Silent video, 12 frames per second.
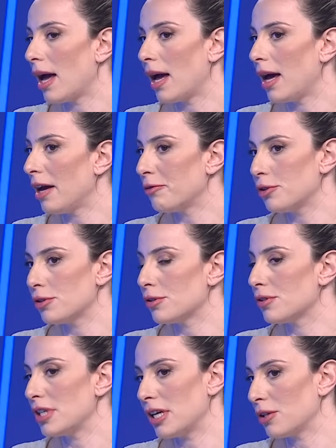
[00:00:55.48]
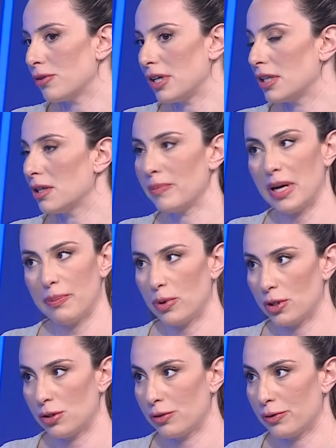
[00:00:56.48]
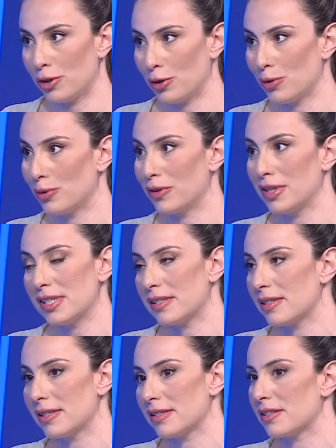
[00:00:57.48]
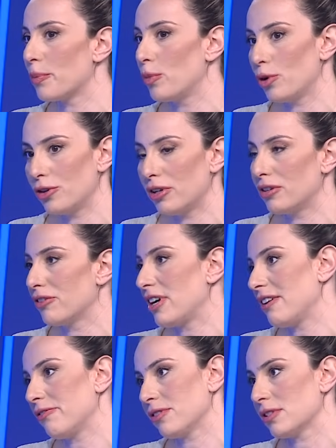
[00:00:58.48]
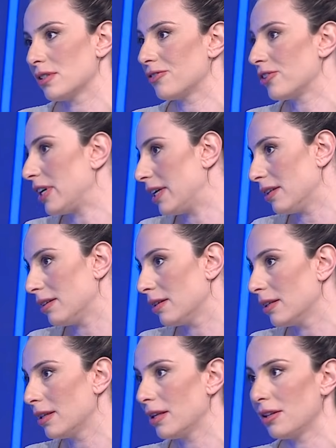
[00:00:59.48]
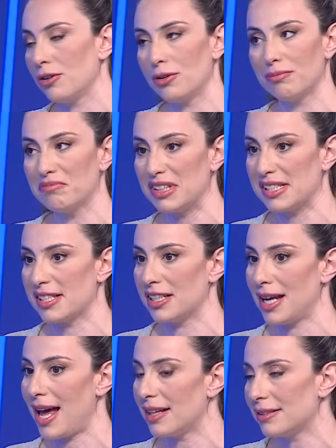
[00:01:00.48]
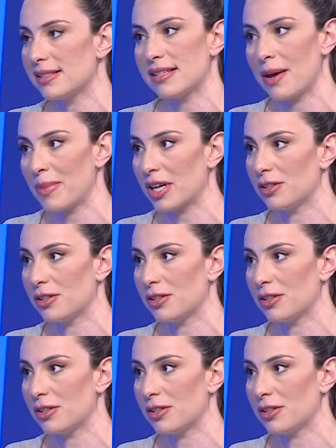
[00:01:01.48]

I have to tell you that in my point of view, this is a modern Dreyfus trial. It's an anti-Semitic